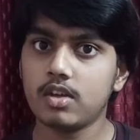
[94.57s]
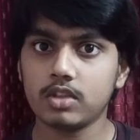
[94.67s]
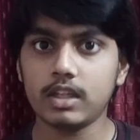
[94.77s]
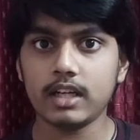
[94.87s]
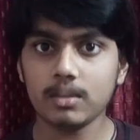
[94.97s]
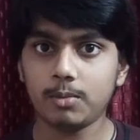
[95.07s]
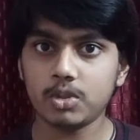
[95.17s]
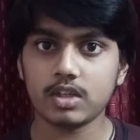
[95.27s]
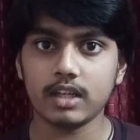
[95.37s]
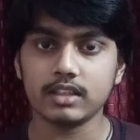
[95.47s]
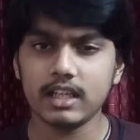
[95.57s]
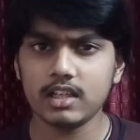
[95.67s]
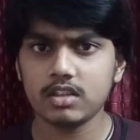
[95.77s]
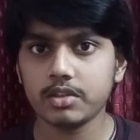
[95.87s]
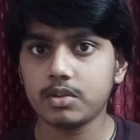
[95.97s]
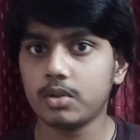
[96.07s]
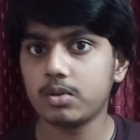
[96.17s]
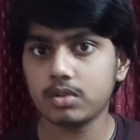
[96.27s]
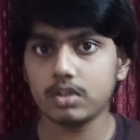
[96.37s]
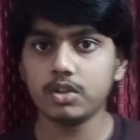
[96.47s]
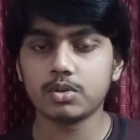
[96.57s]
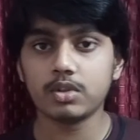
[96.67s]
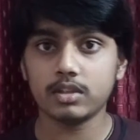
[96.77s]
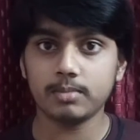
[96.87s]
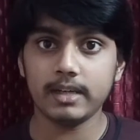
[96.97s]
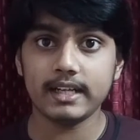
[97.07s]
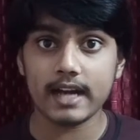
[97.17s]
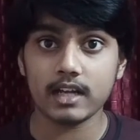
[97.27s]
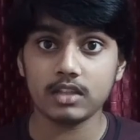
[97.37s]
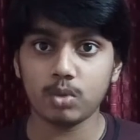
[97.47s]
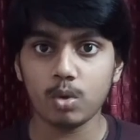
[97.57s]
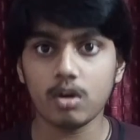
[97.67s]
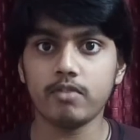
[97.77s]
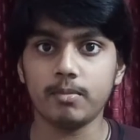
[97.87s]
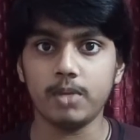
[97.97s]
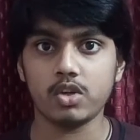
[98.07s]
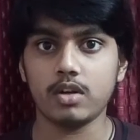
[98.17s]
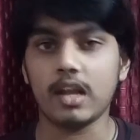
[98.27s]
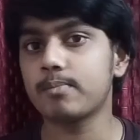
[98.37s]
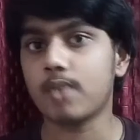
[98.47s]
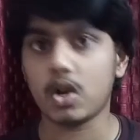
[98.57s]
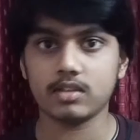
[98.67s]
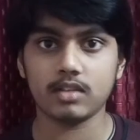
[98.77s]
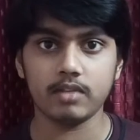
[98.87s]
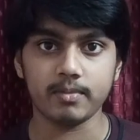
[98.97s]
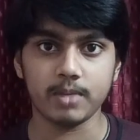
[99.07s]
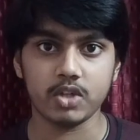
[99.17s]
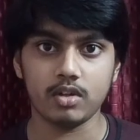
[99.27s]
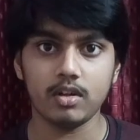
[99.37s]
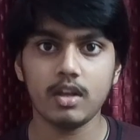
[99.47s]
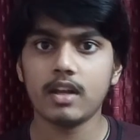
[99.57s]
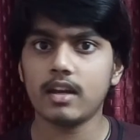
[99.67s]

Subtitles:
So that is about strings. It is just used to display data, store information and process information.